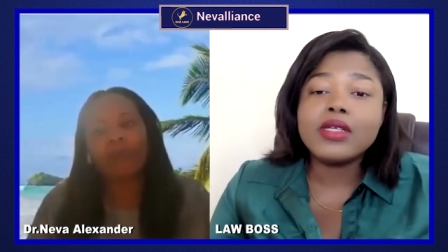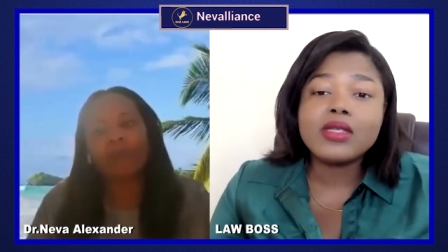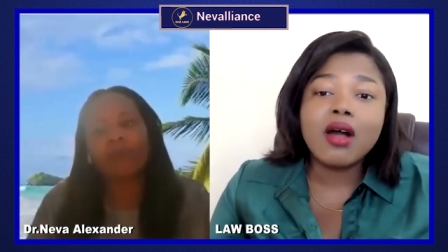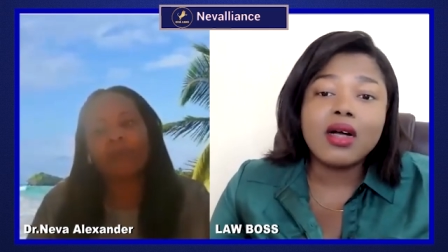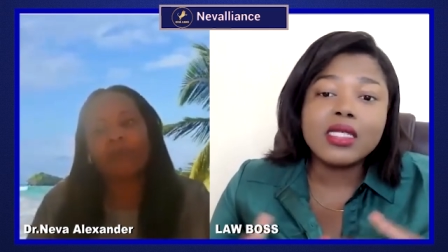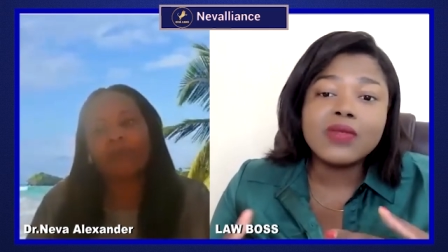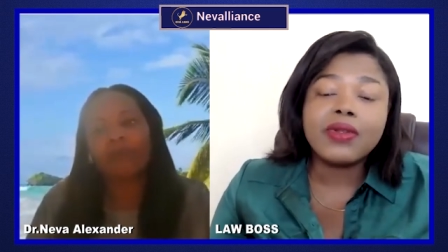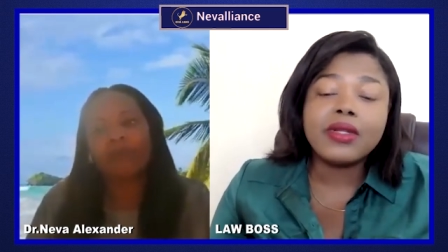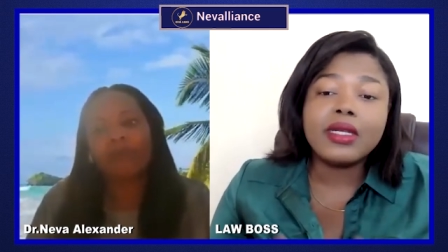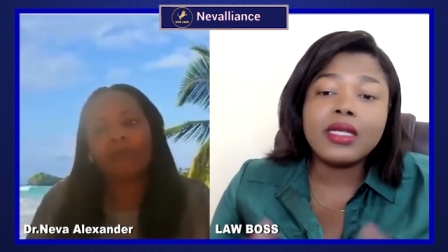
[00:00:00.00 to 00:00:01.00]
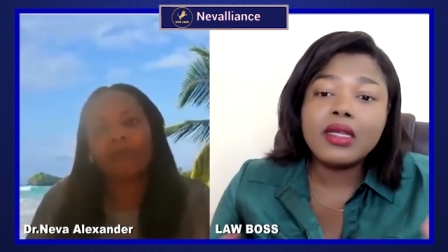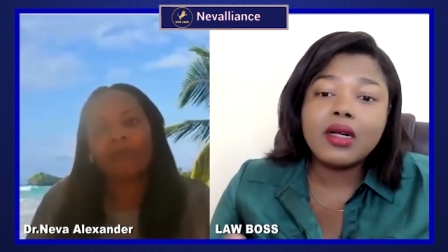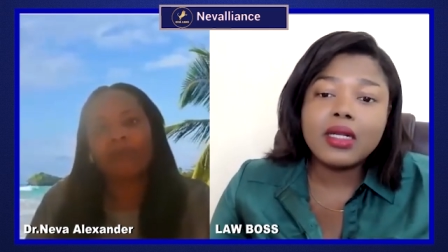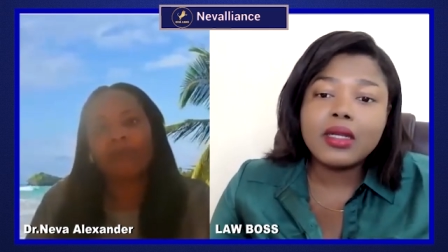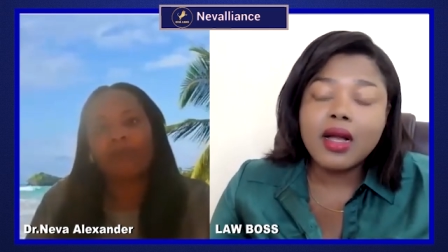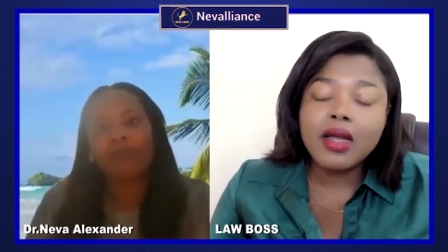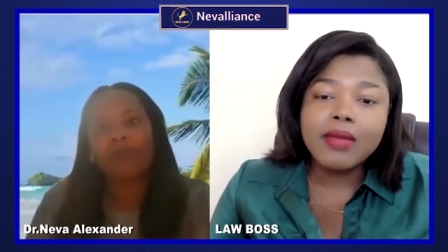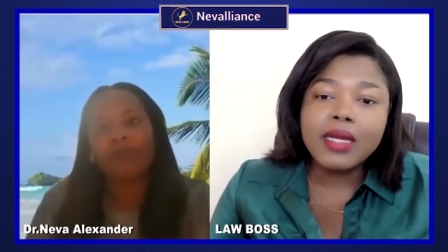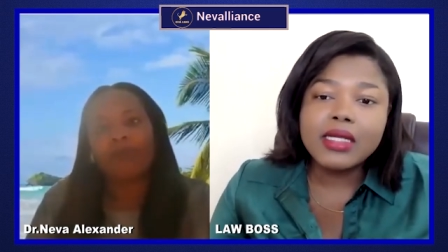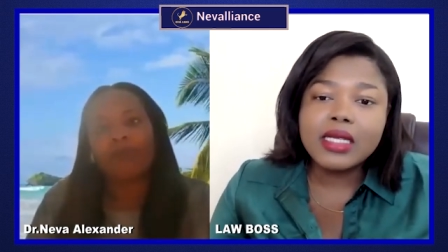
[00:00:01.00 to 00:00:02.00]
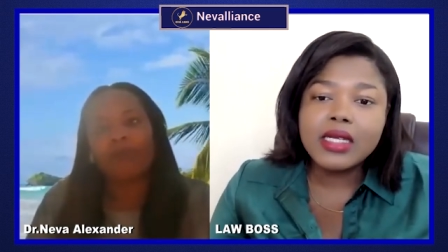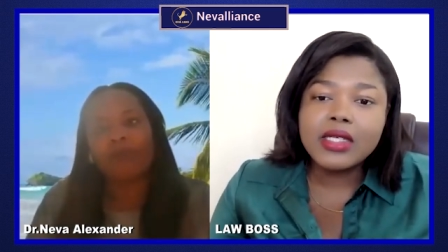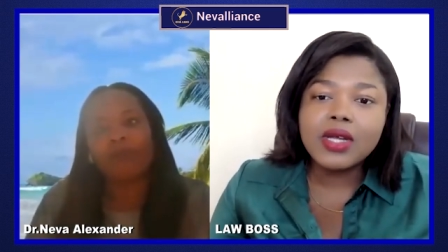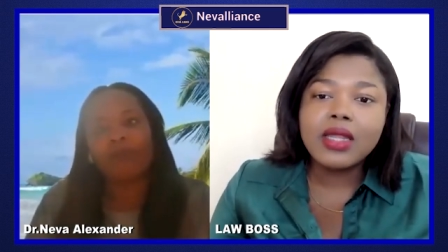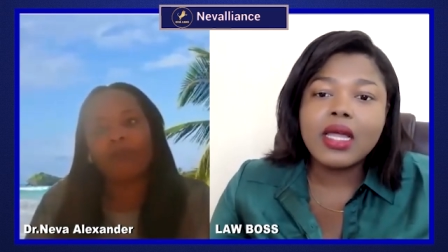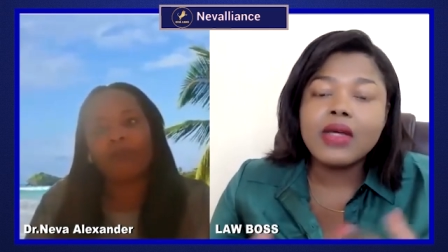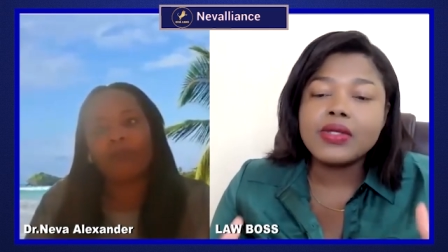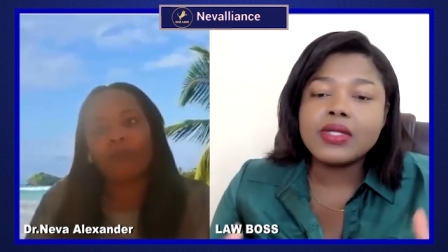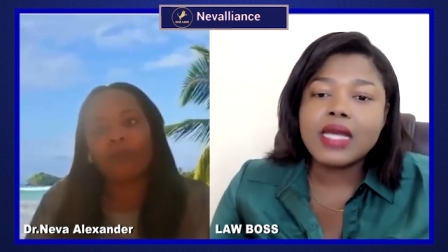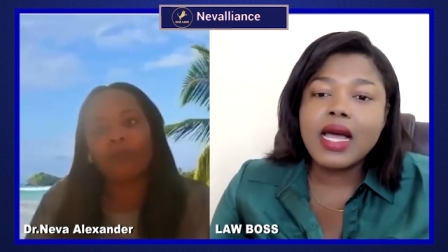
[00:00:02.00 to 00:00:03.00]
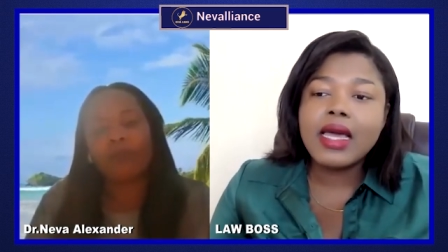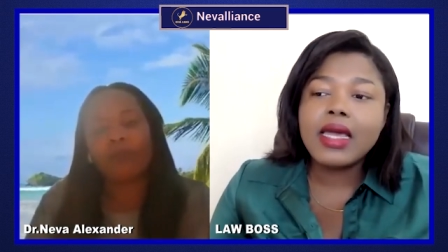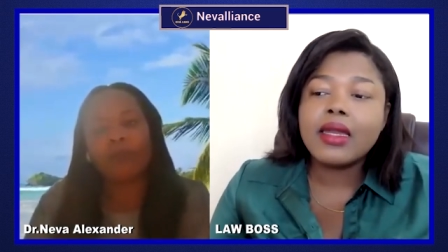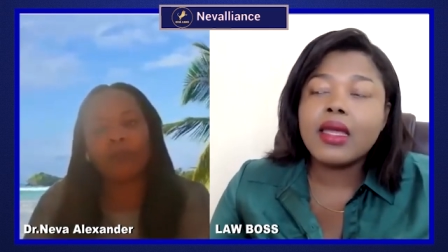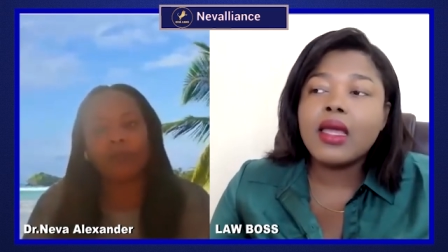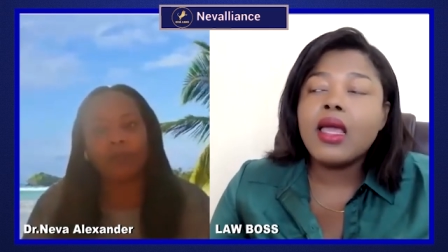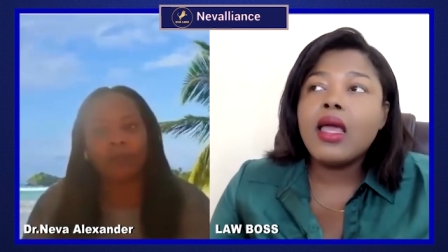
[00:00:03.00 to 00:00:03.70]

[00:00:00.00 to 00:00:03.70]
is cost for the legal documentation that you sign.